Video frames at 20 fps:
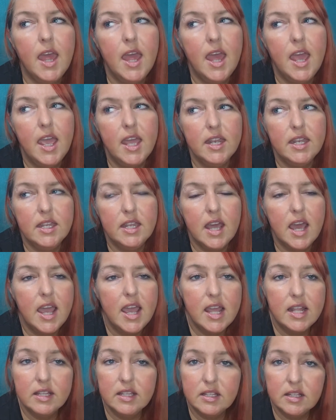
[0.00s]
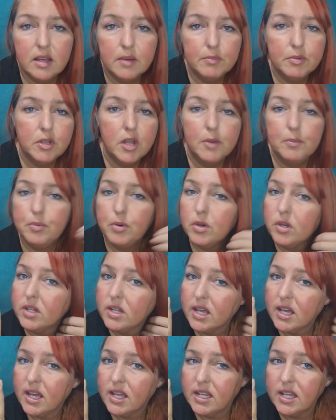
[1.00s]
and I ended up not
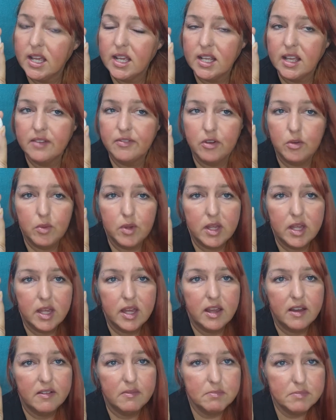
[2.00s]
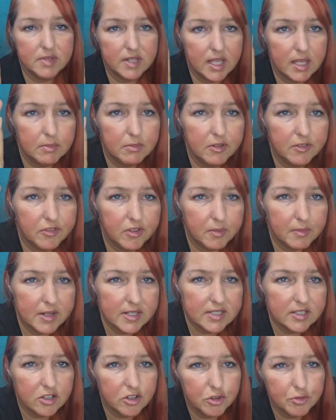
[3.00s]
putting it into a giveaway. I'm keeping it for
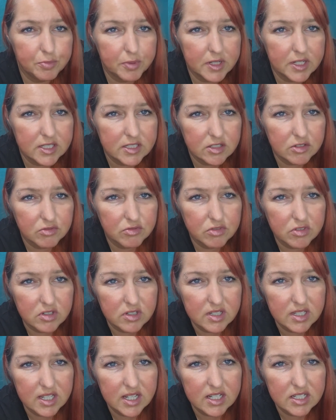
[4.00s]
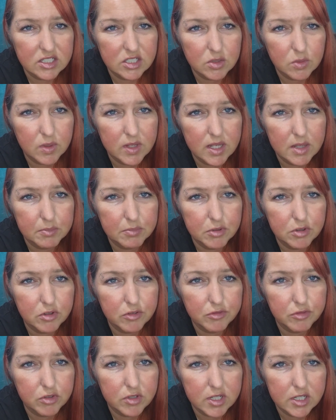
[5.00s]
myself because it really is quite a
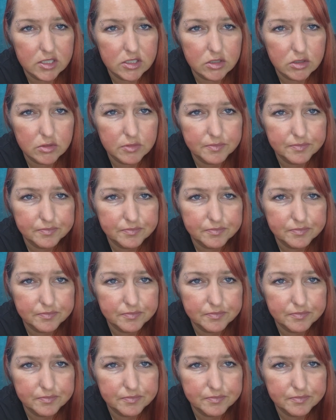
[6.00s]
beautiful crystal.